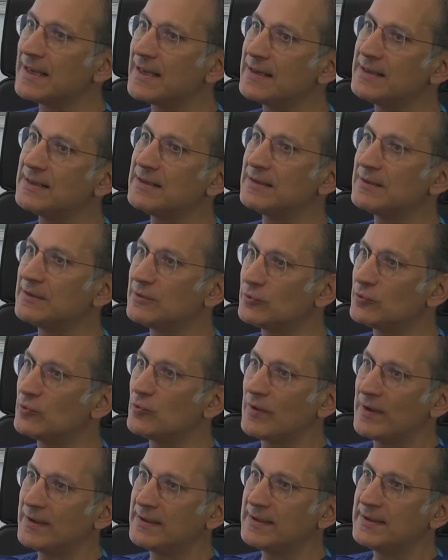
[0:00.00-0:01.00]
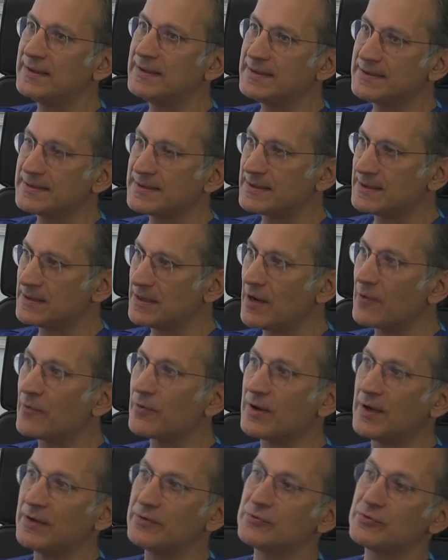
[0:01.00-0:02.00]
10 to 20 years in our
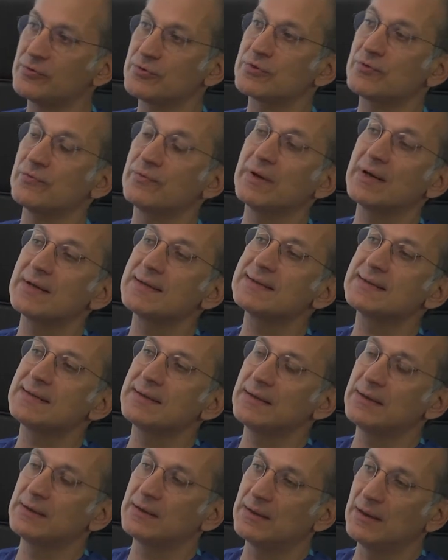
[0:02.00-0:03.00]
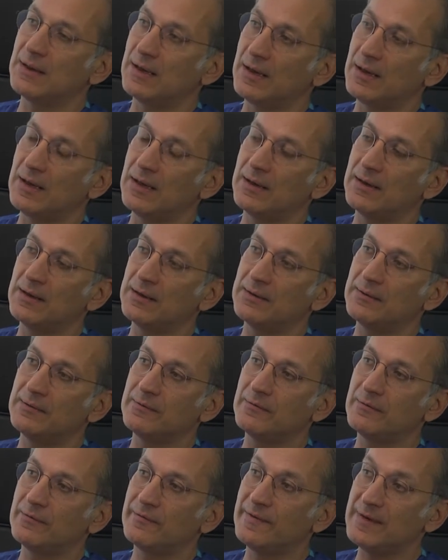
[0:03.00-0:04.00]
country also we are seeing
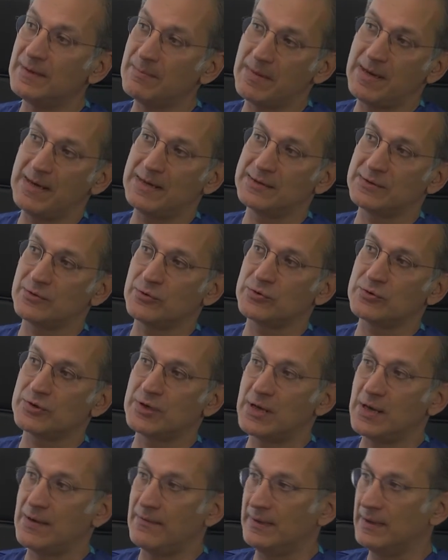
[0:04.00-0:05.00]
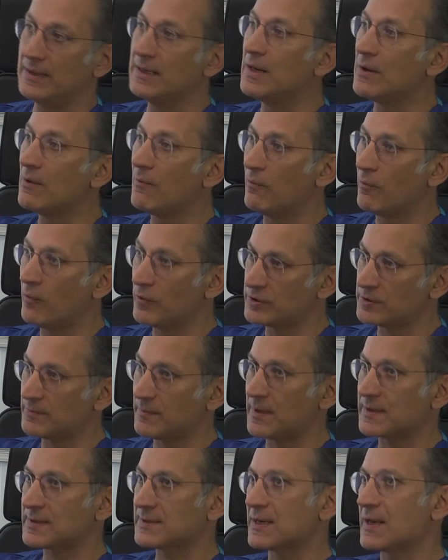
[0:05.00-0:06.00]
females also having voice
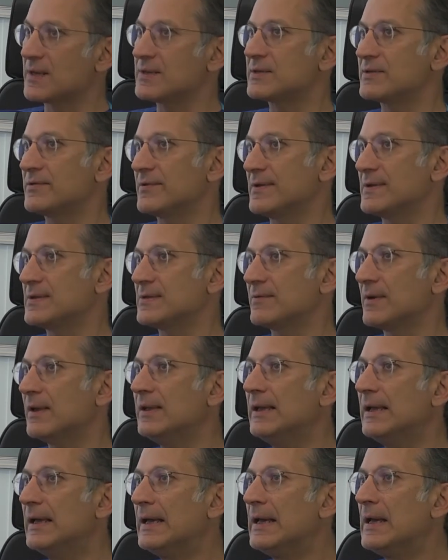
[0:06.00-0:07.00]
box cancer as well.